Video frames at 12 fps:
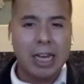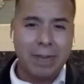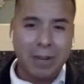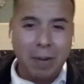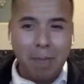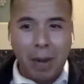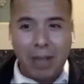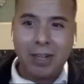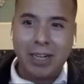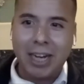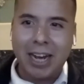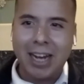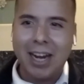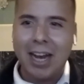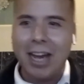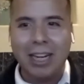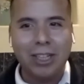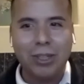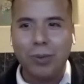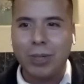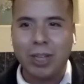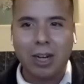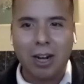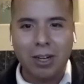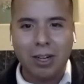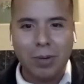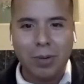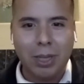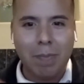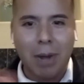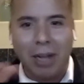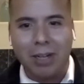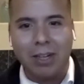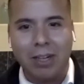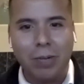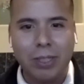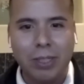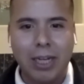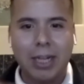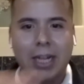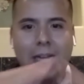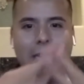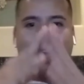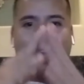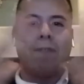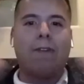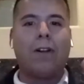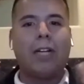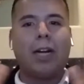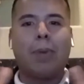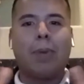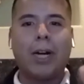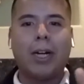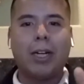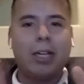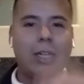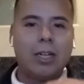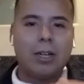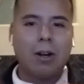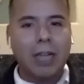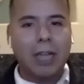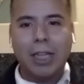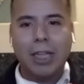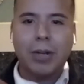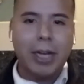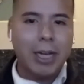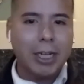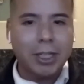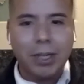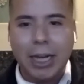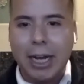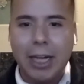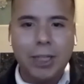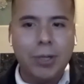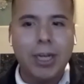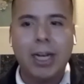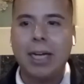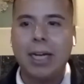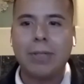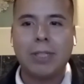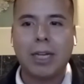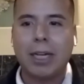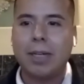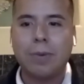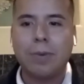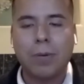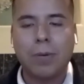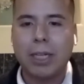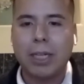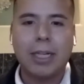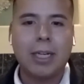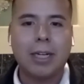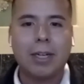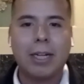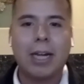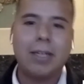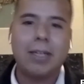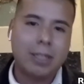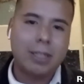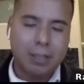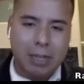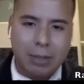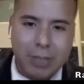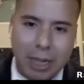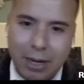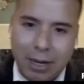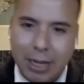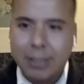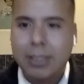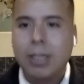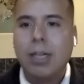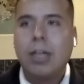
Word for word: Even the balcony, I had a, I had an issue with the condo where the balcony was like kind of falling apart, called the HOA. HOA guy was like, well, we're going to take care of that. So that was kind of nice.